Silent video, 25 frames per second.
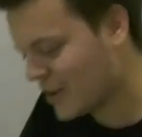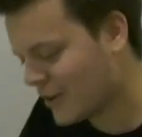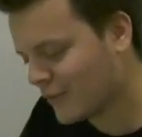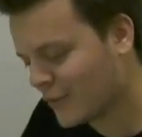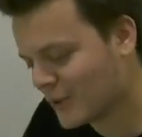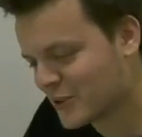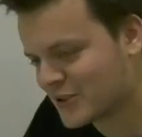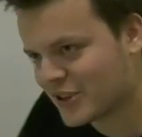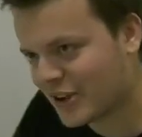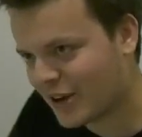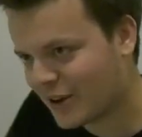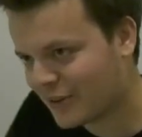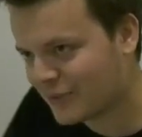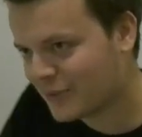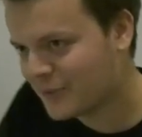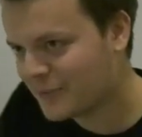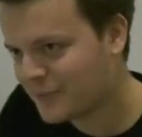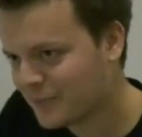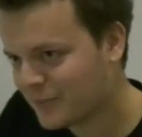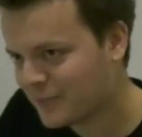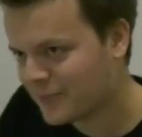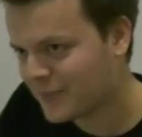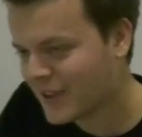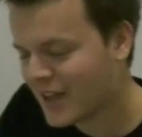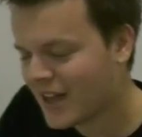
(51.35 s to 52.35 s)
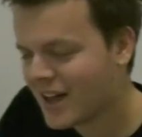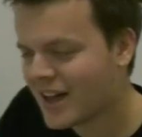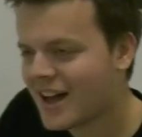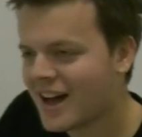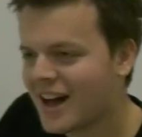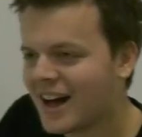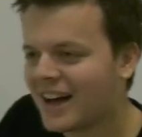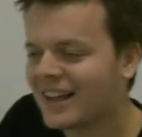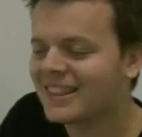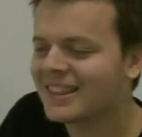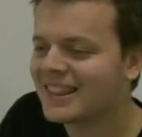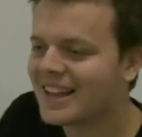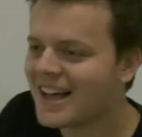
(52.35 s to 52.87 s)
First off,
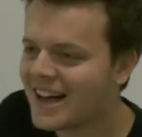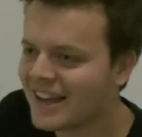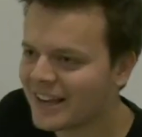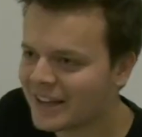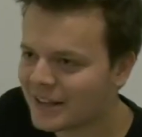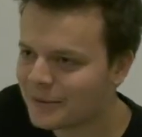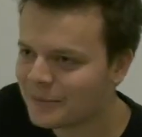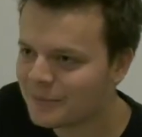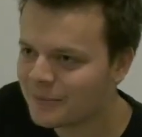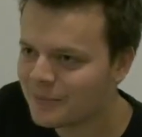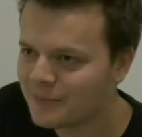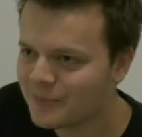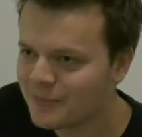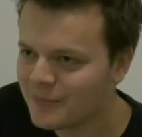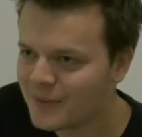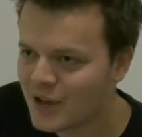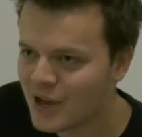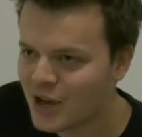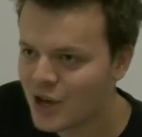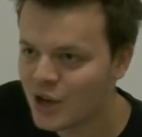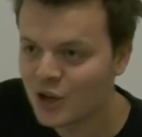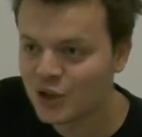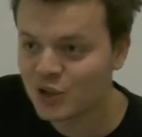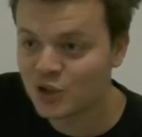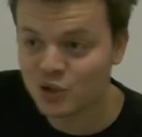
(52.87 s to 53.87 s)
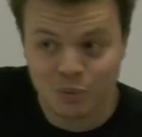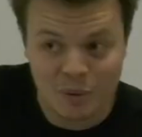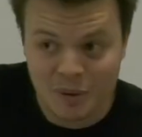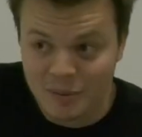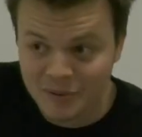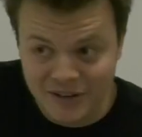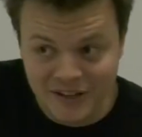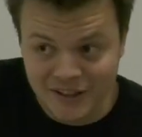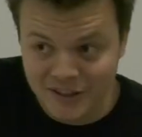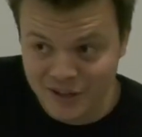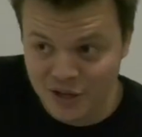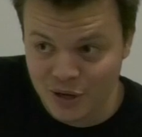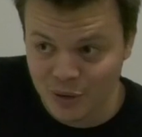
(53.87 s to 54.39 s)
a lion
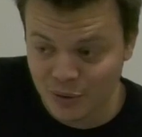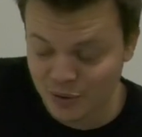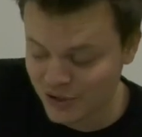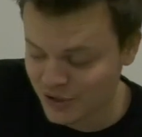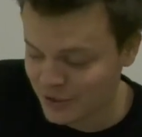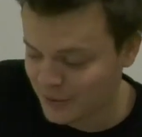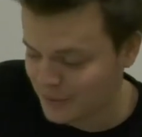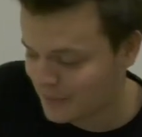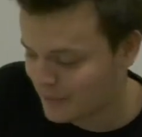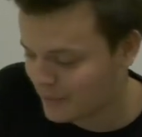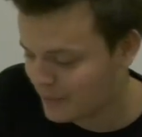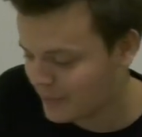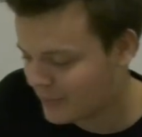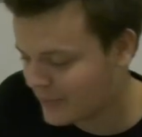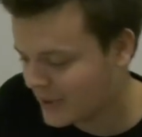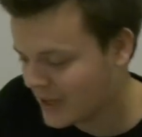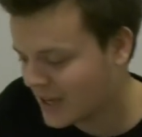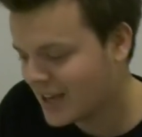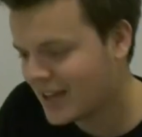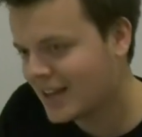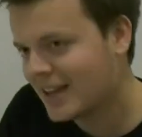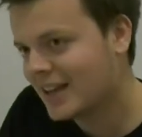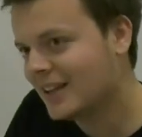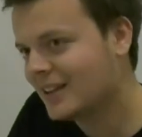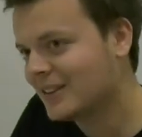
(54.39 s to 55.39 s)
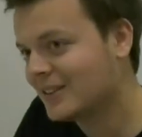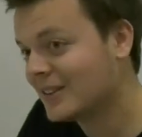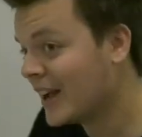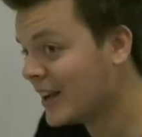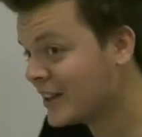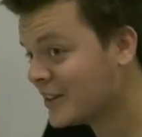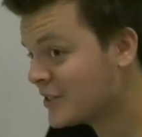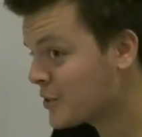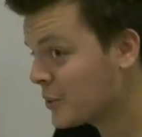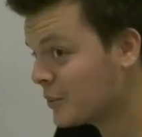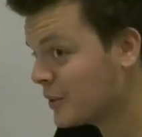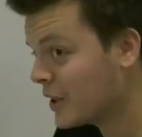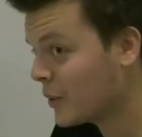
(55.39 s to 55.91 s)
swimming in the ocean.
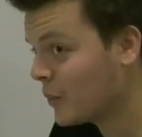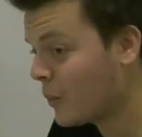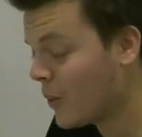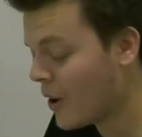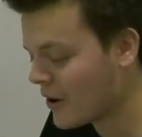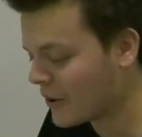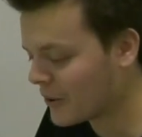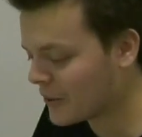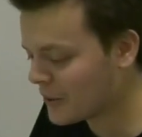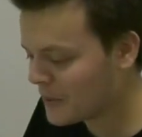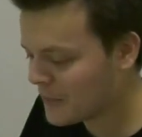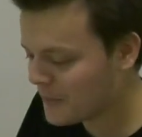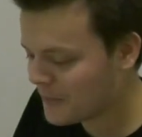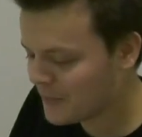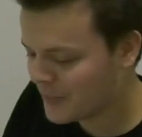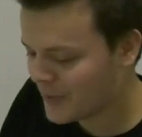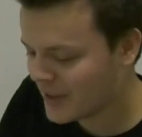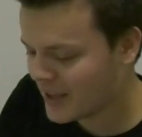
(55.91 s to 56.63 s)
Lions don't like water.